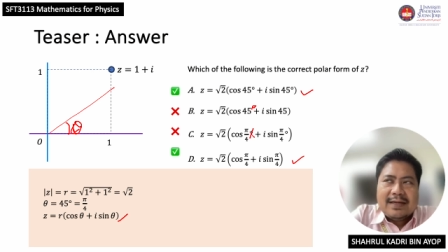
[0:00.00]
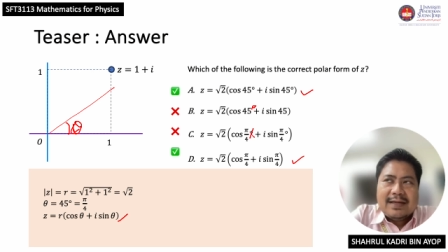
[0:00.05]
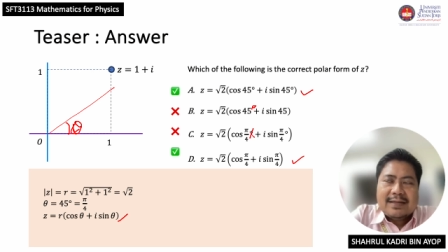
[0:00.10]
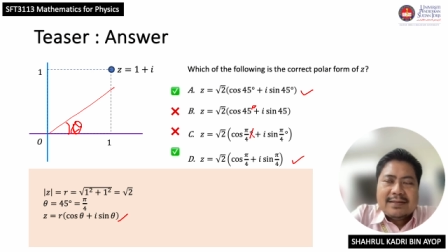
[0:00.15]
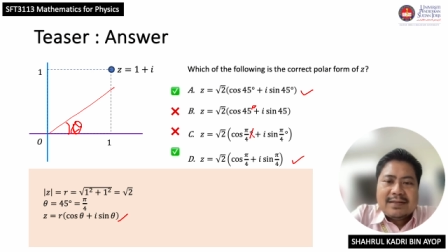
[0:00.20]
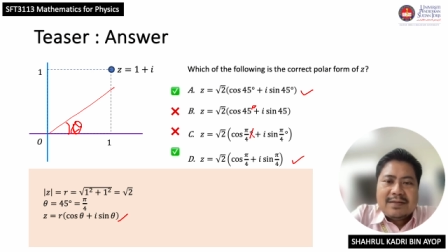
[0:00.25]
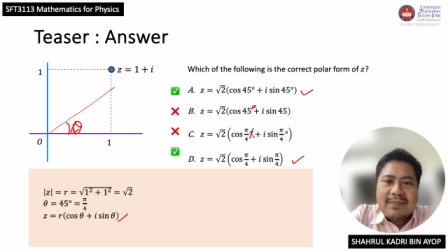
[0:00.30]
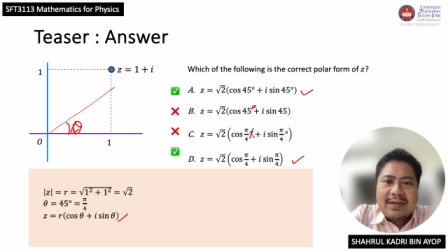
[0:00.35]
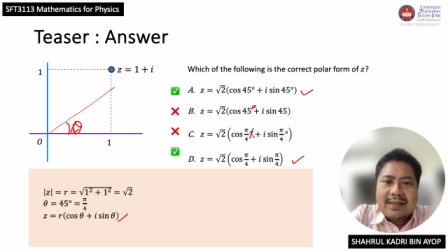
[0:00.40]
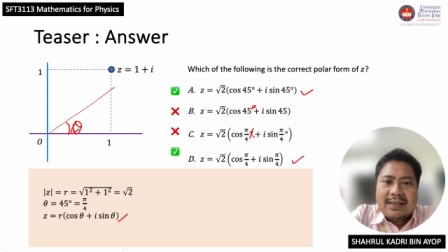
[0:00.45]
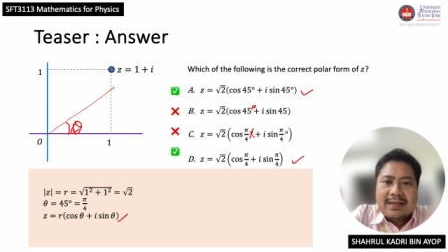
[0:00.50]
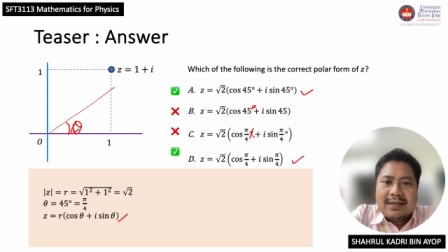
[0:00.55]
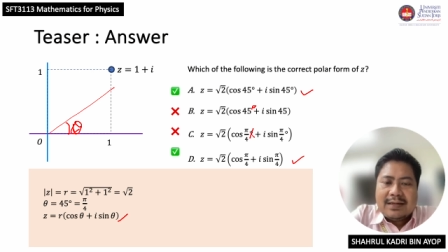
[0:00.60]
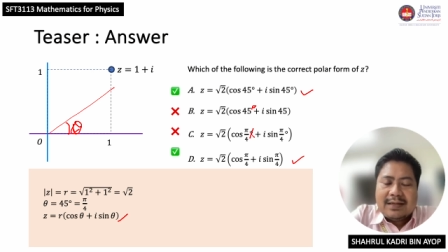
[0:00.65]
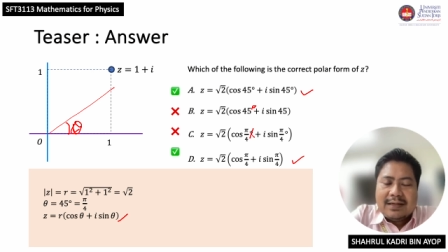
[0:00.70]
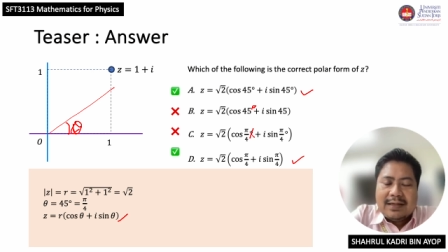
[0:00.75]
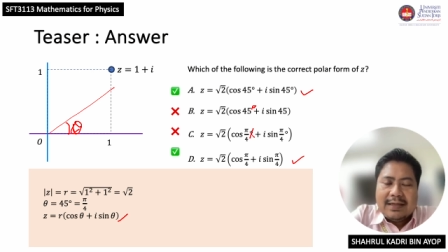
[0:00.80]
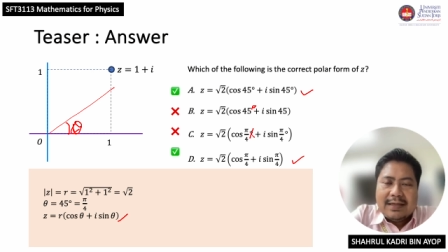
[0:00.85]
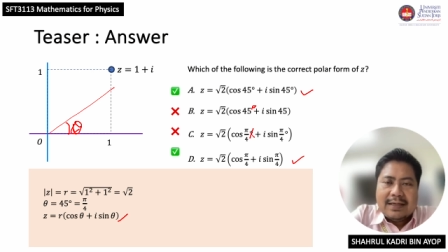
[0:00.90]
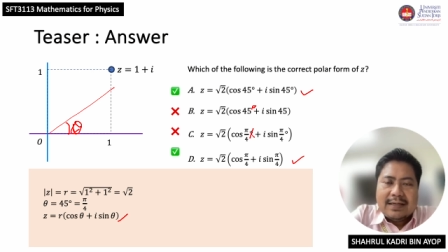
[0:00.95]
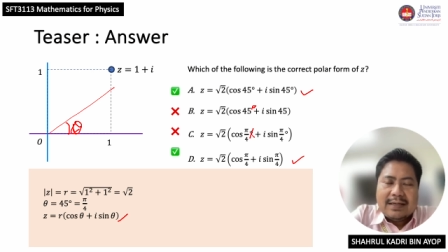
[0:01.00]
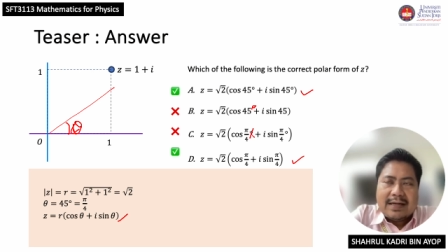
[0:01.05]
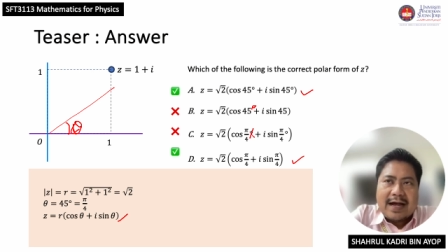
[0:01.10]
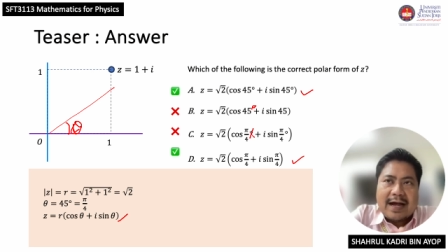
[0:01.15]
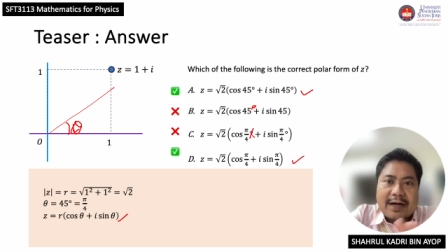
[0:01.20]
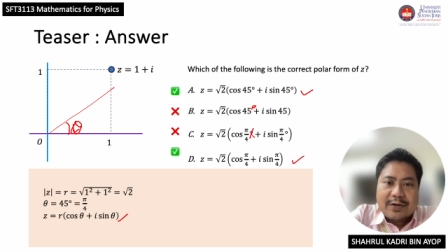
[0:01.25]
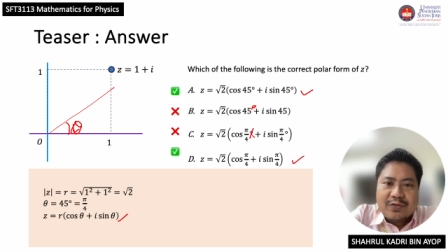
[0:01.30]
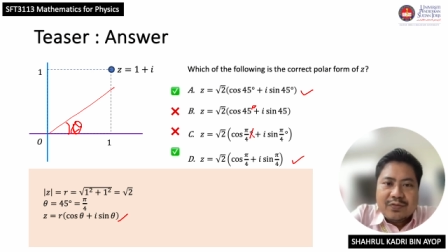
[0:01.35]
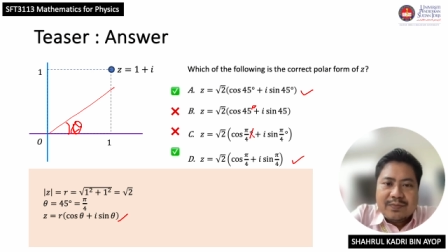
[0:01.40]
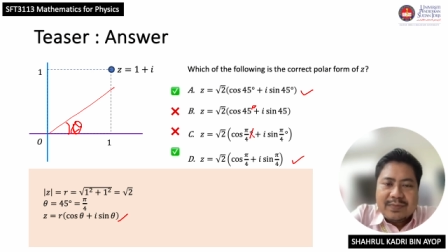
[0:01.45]
doesn't matter the
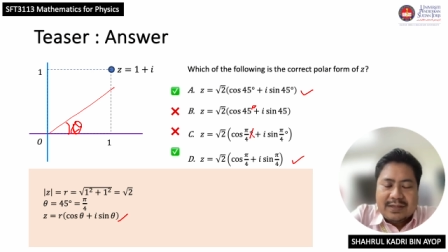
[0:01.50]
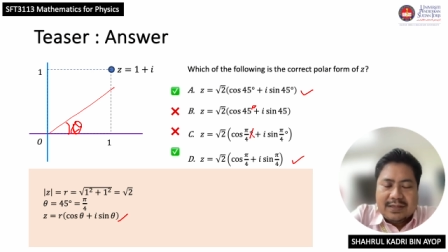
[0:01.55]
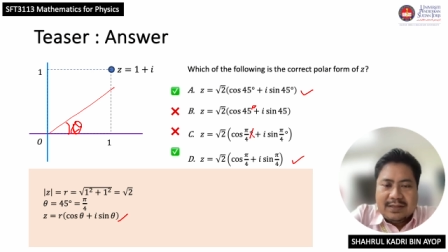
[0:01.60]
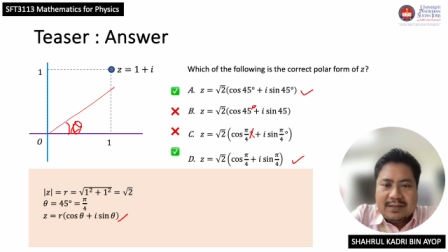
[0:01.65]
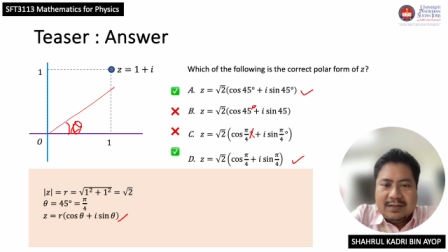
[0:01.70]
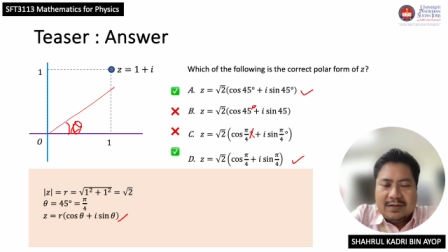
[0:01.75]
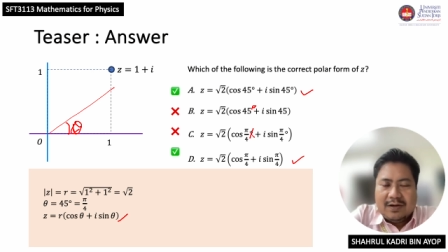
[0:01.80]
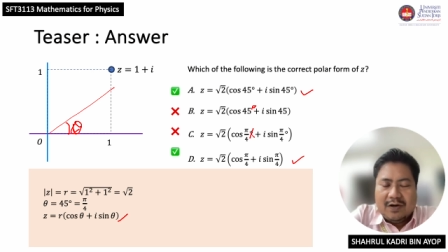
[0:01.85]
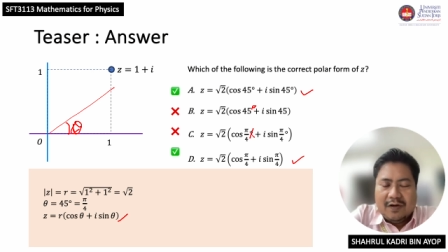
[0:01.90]
argument